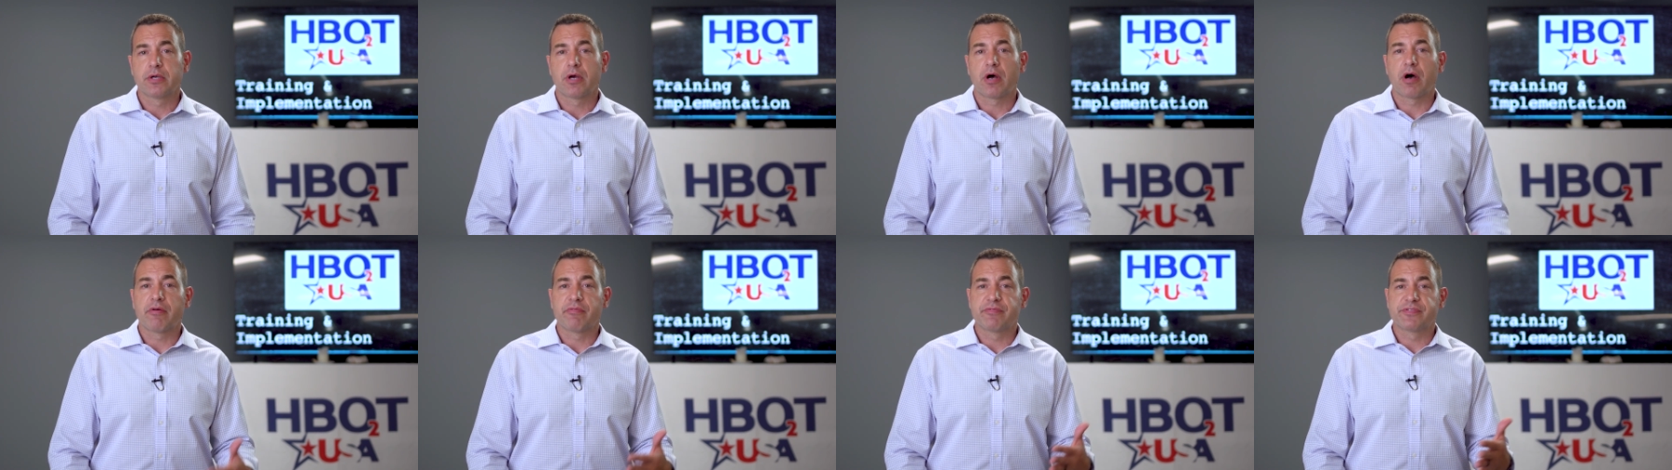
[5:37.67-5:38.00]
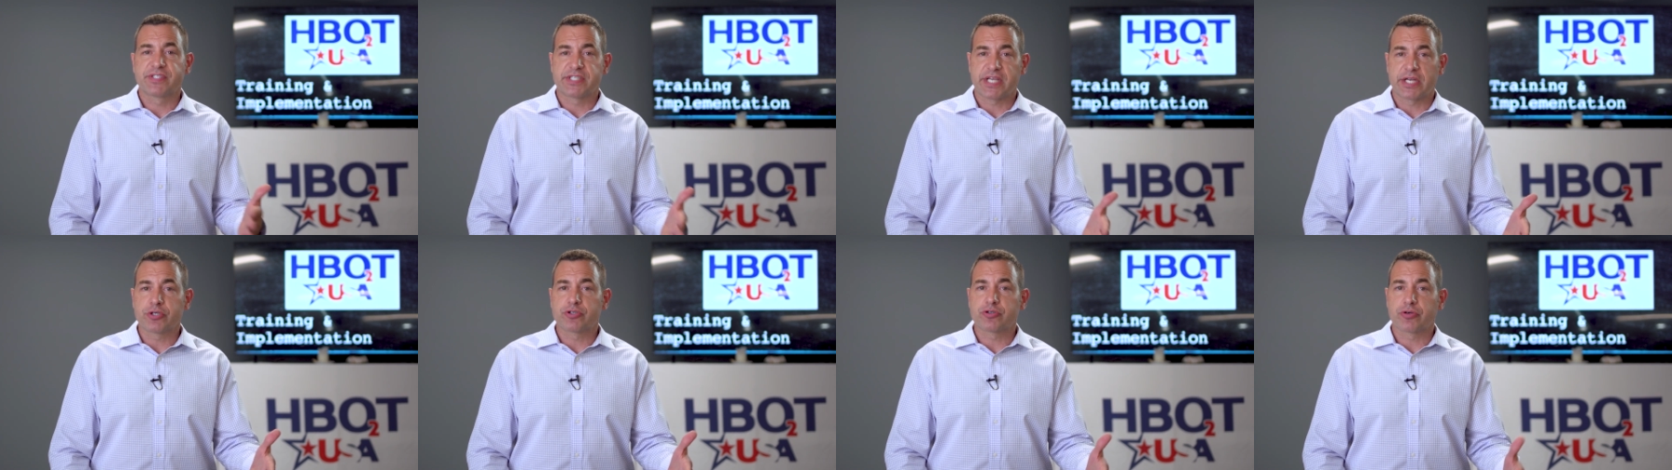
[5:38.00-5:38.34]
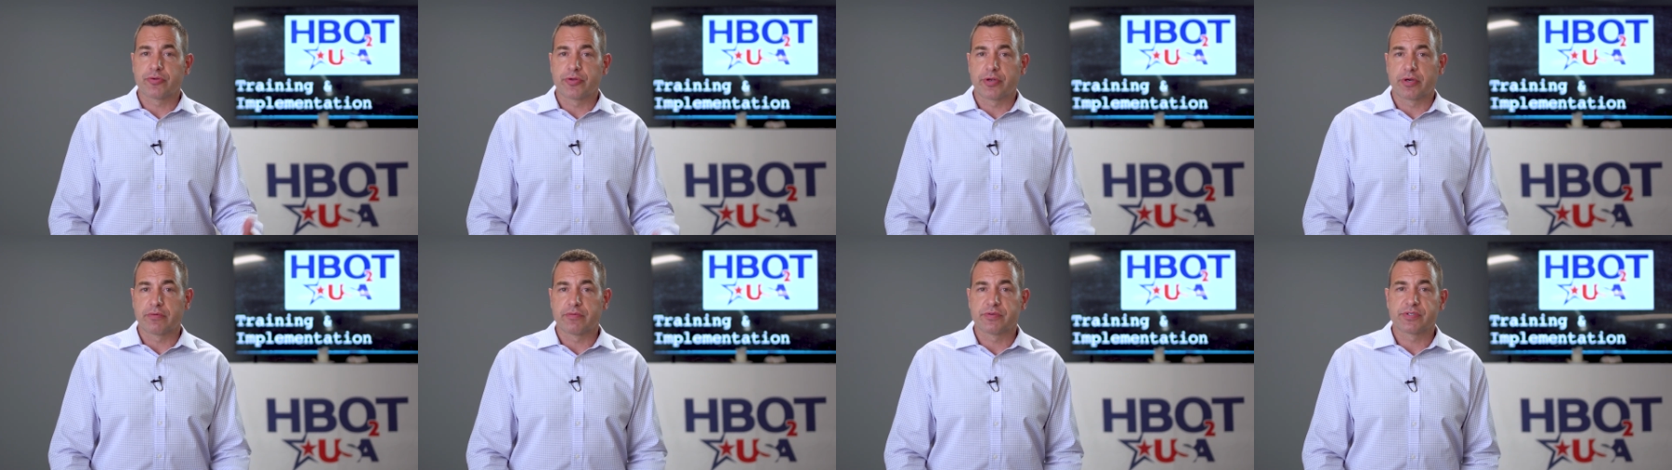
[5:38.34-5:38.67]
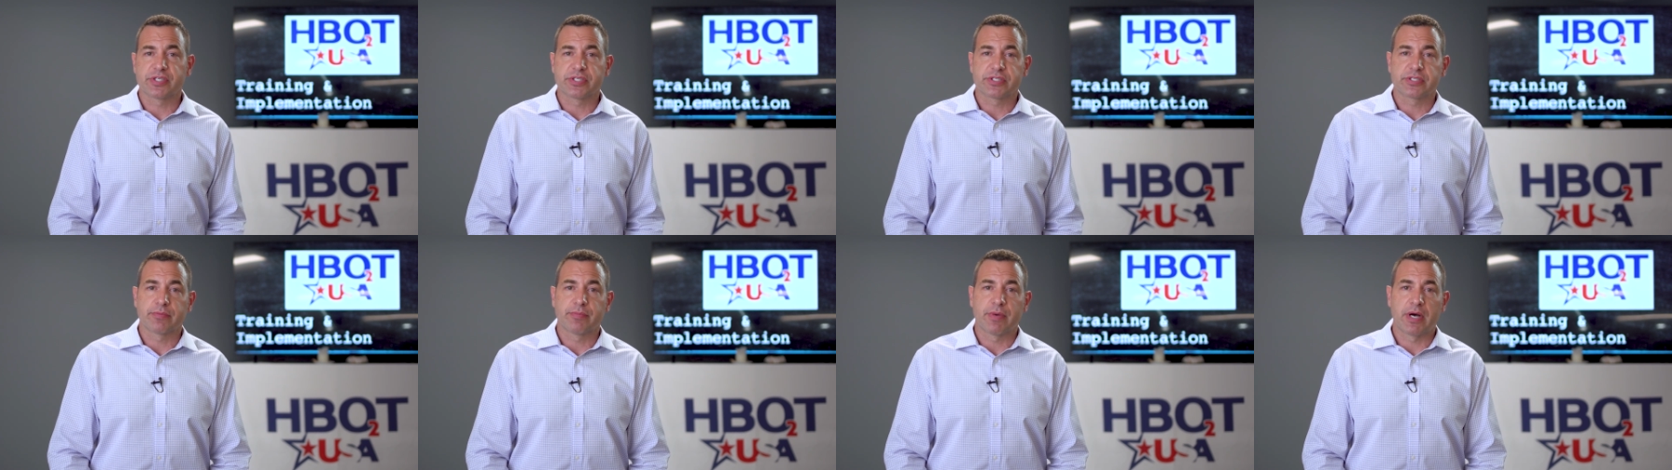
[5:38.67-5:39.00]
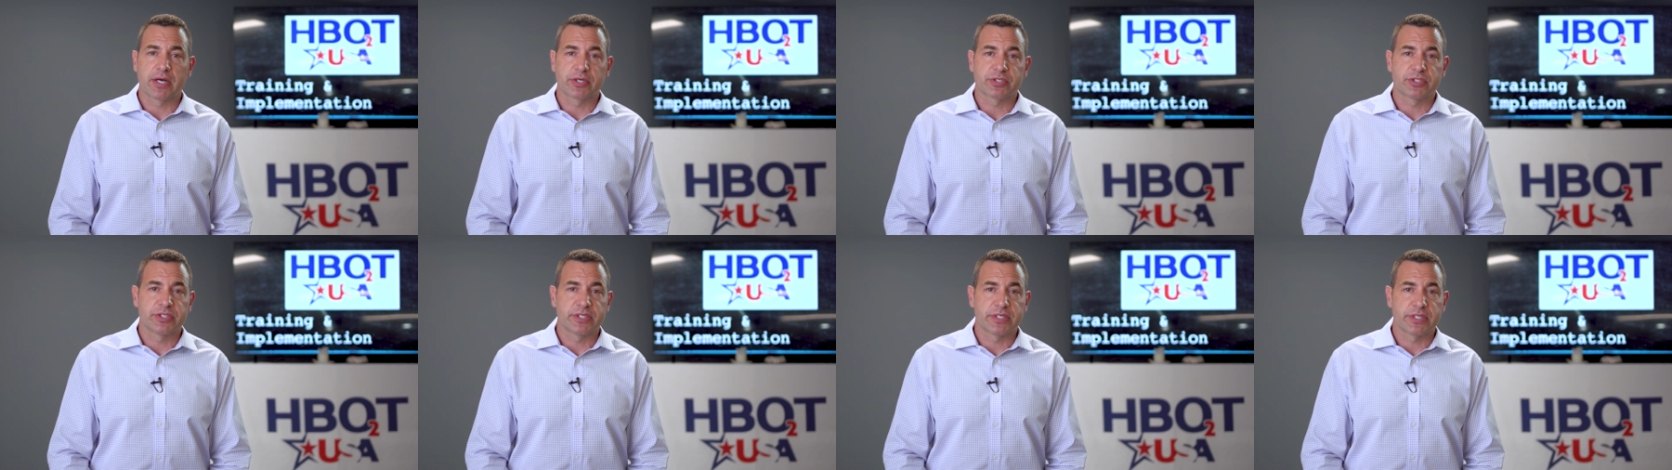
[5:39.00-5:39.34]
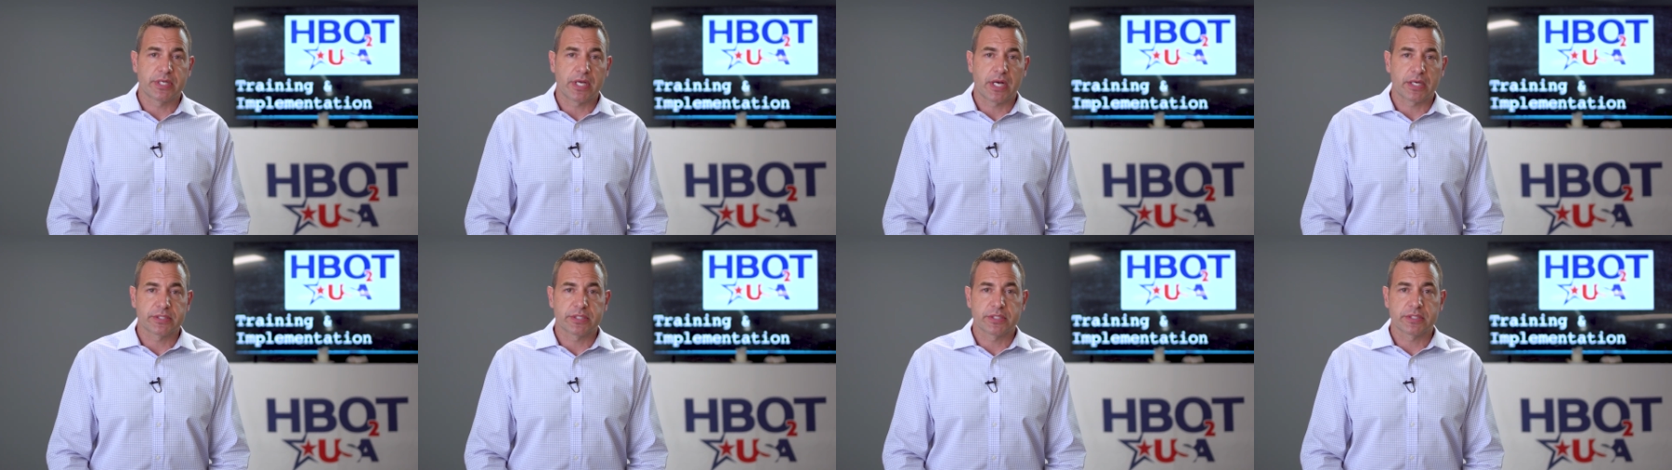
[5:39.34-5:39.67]
of central nervous system oxygen
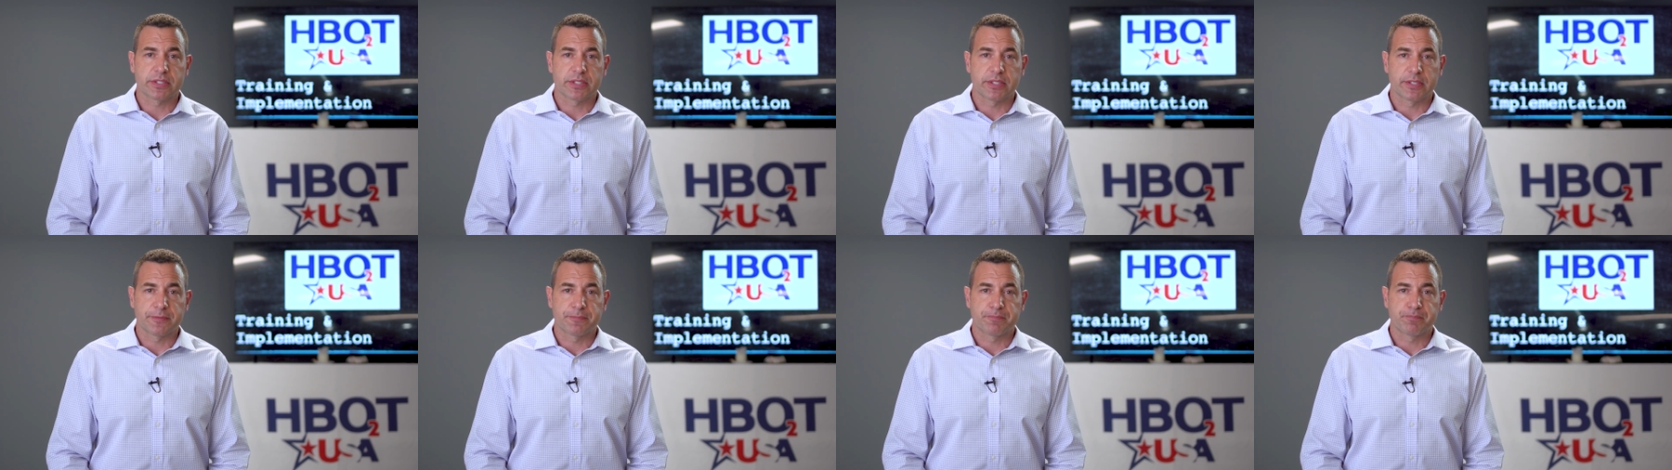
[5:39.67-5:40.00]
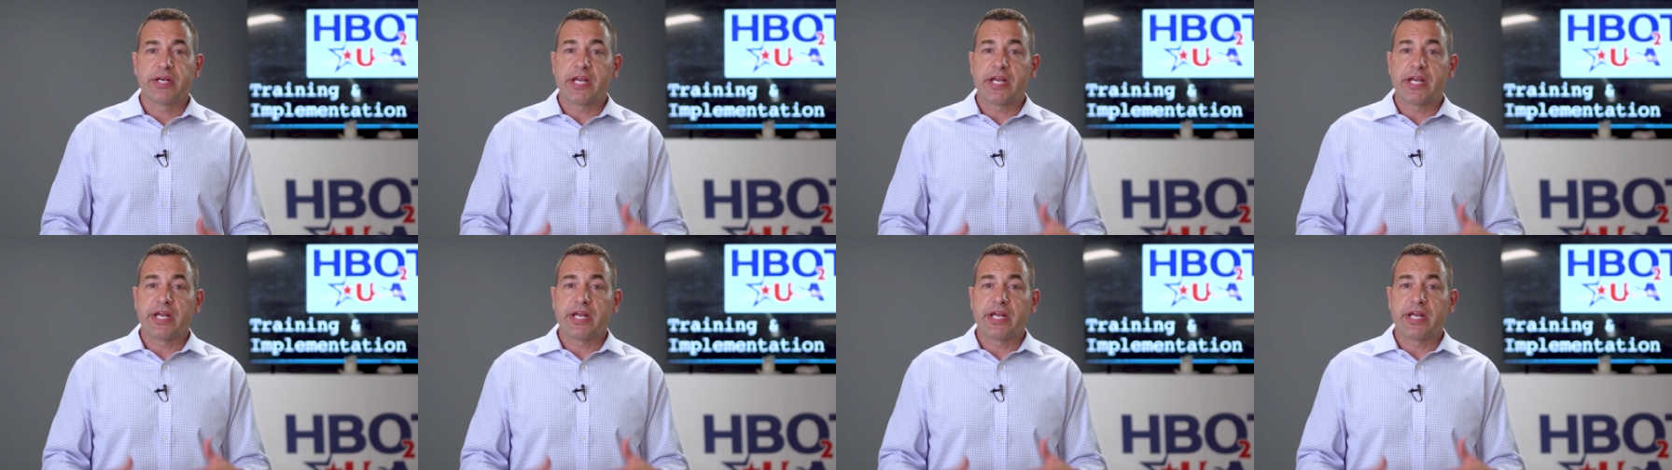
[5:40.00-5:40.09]
toxicity.